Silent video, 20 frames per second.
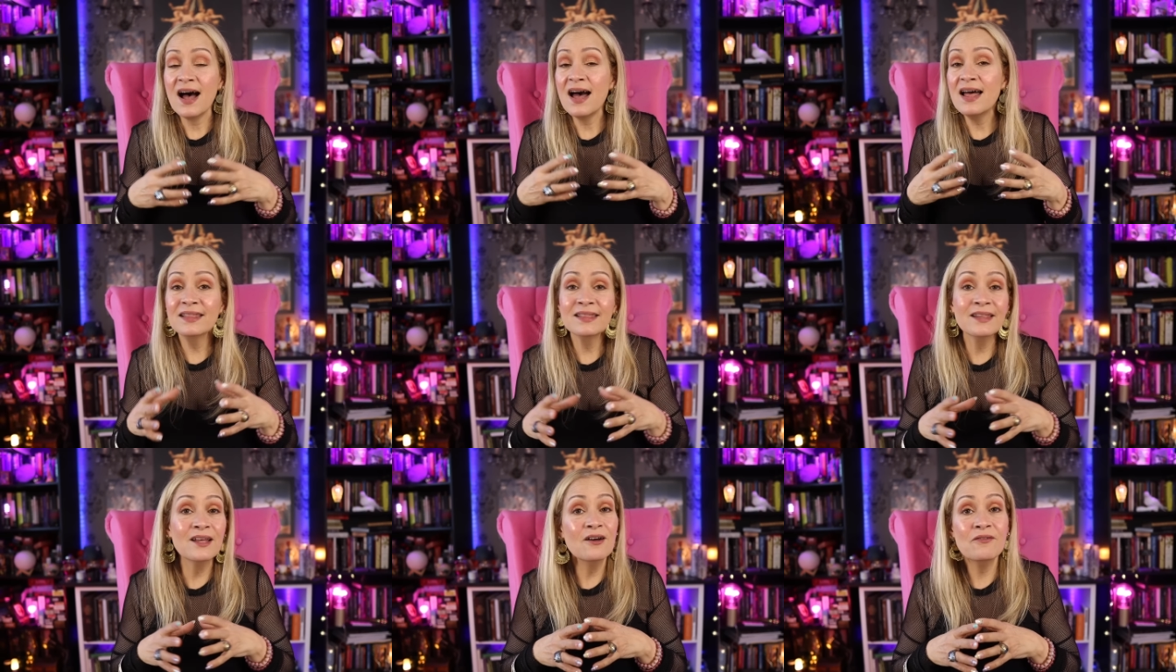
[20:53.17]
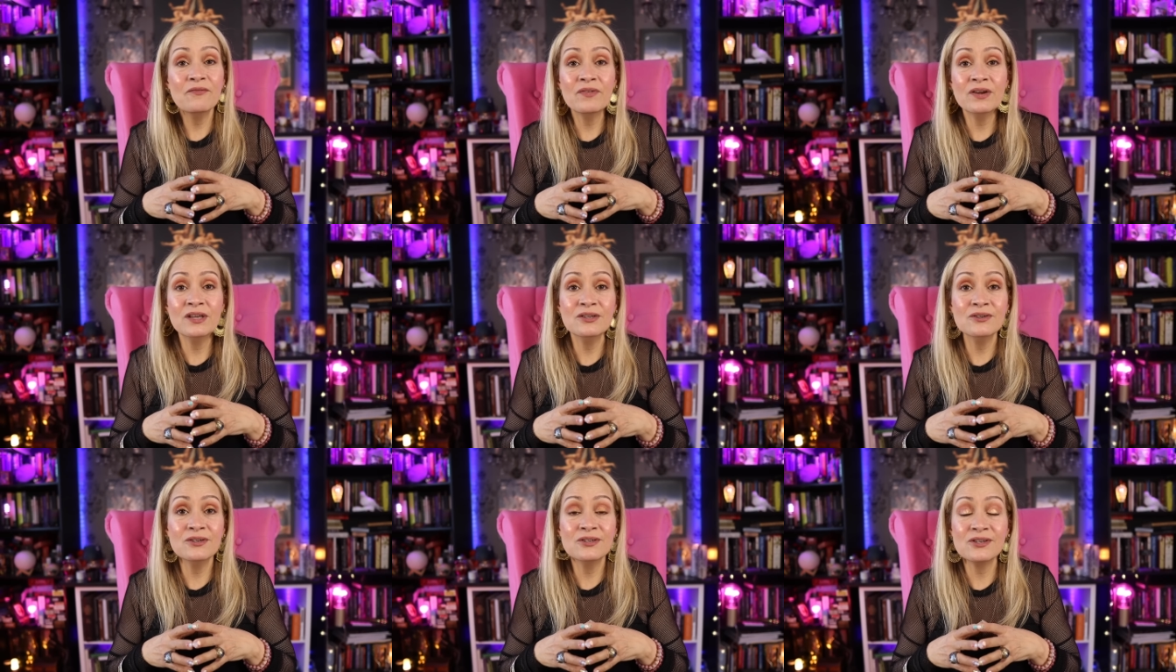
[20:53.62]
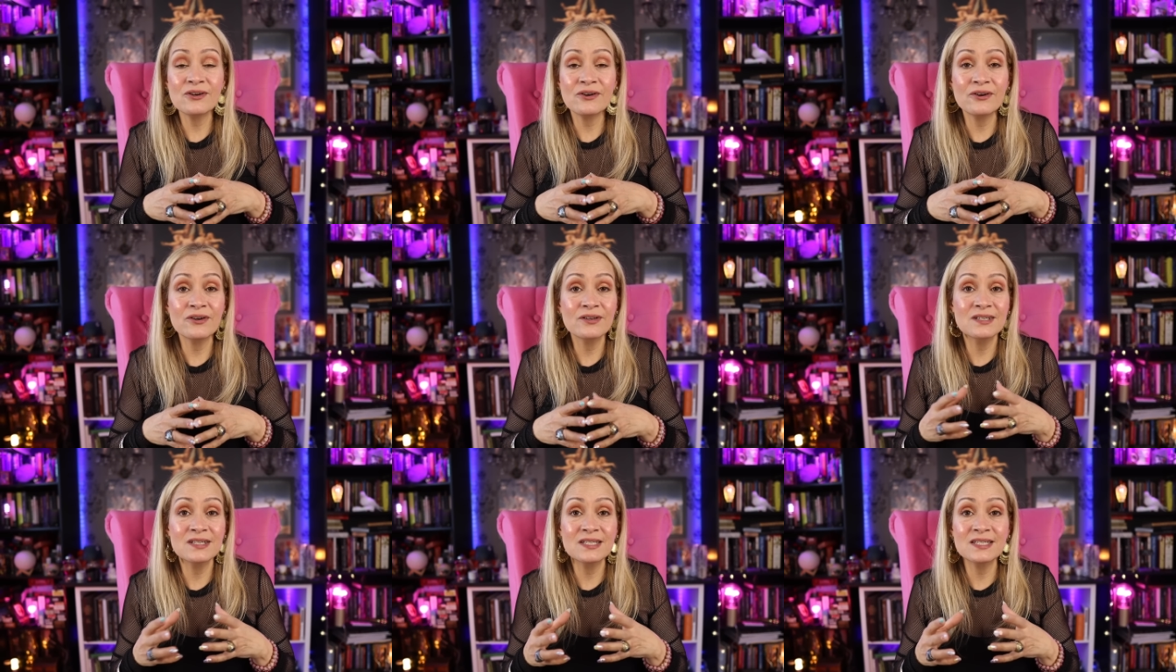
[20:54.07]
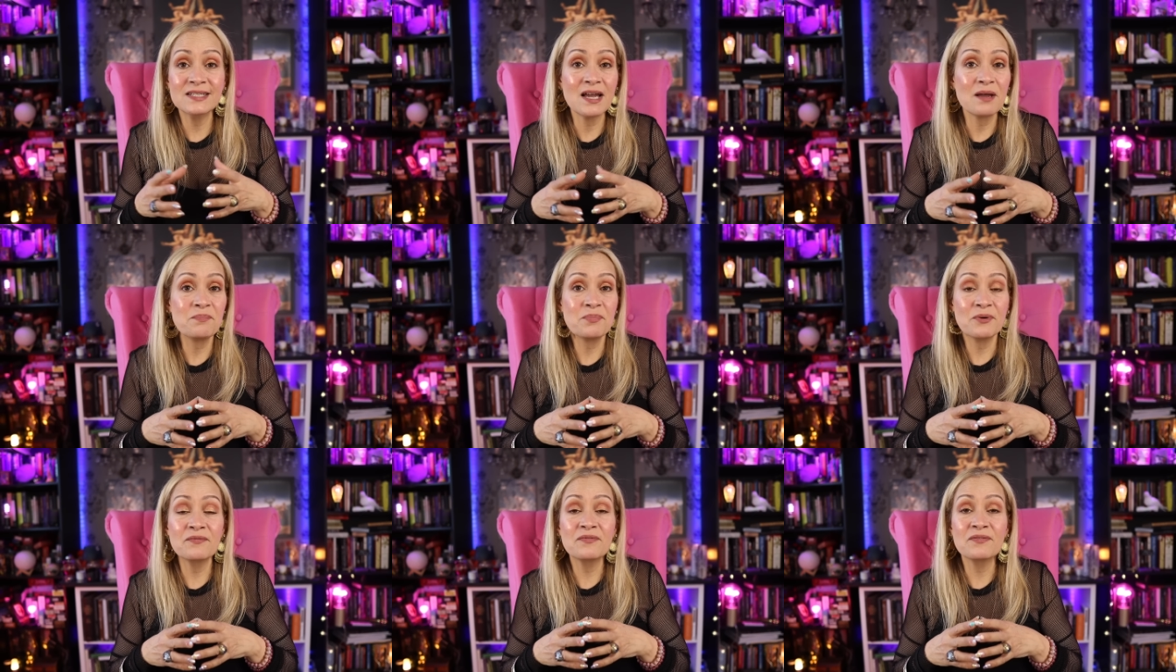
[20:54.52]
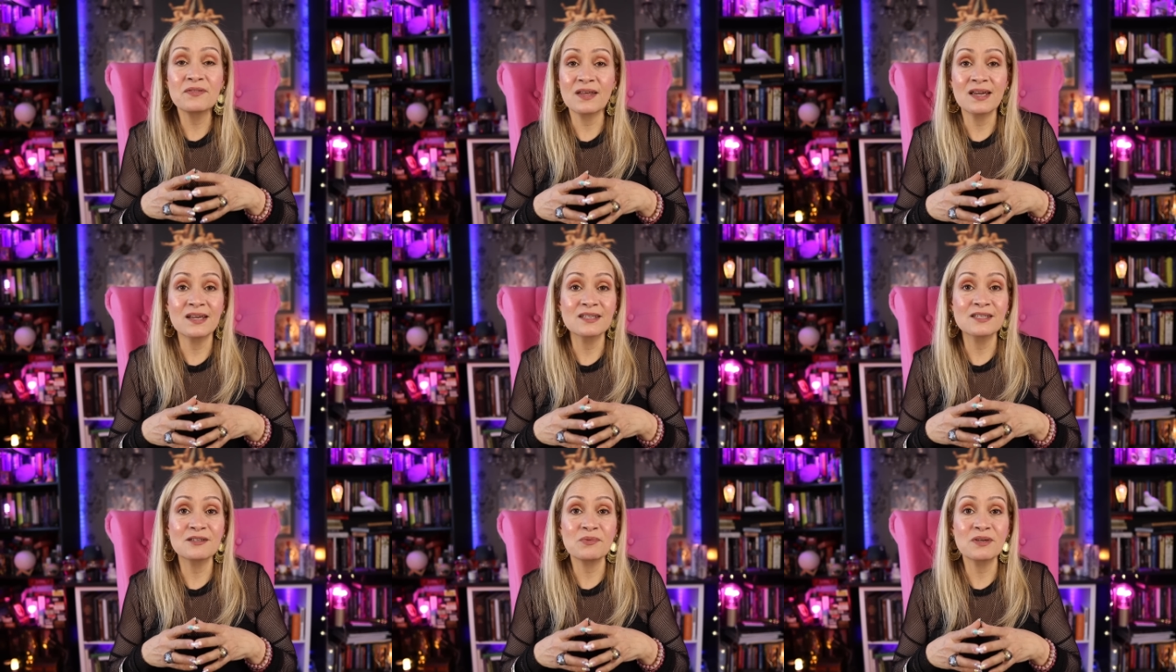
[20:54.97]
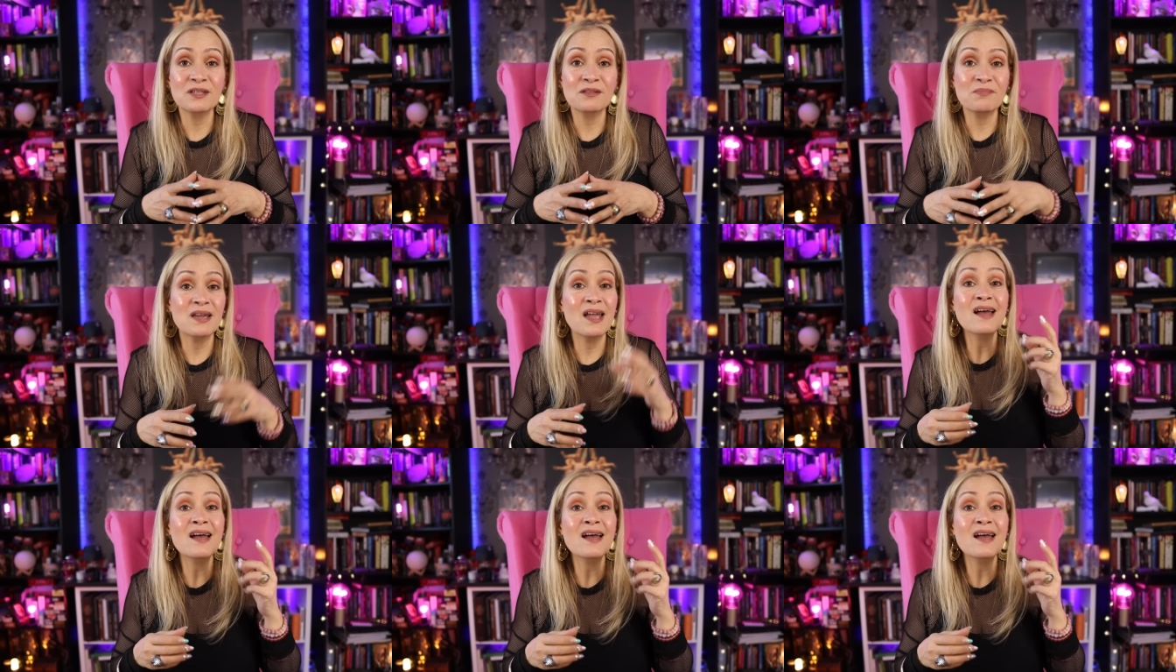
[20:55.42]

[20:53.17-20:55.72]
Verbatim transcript: I love when you share these type of things with me.